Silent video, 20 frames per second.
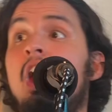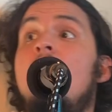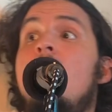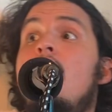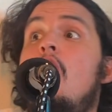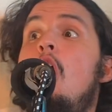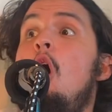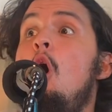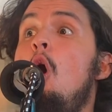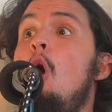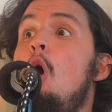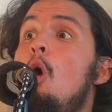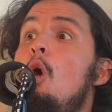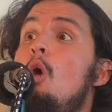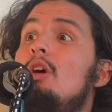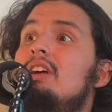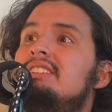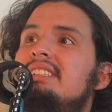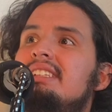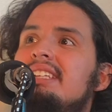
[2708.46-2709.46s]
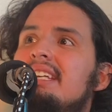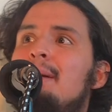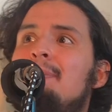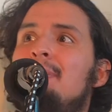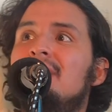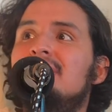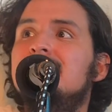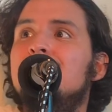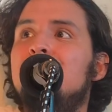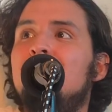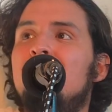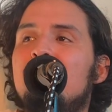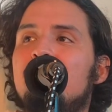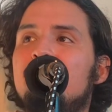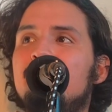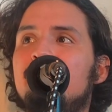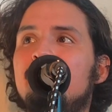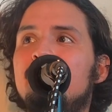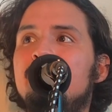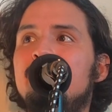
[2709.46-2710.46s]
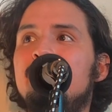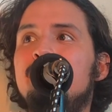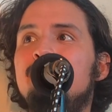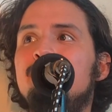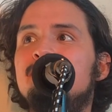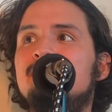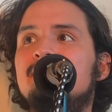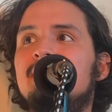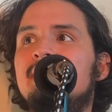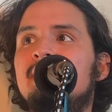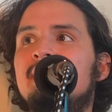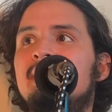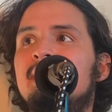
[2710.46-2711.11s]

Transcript: Oh, it's like a post-apocalypse, and